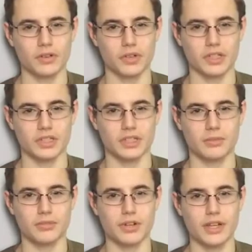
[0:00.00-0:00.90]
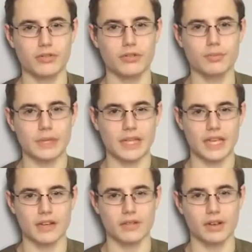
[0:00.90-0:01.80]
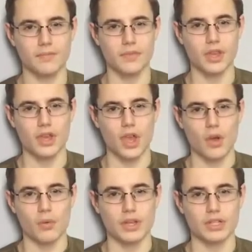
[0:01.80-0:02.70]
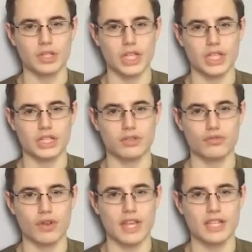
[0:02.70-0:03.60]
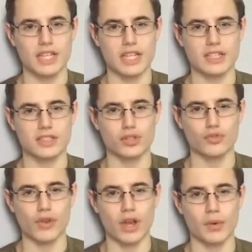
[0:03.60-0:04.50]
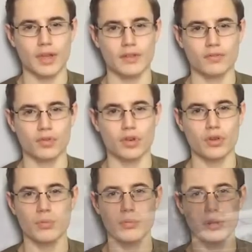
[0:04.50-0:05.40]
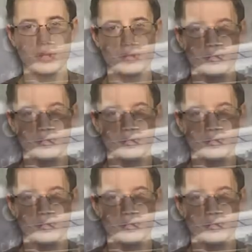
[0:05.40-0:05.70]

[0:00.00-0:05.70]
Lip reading: I said, the pre-grouping era, which is Great Eastern Railway Royal Blue.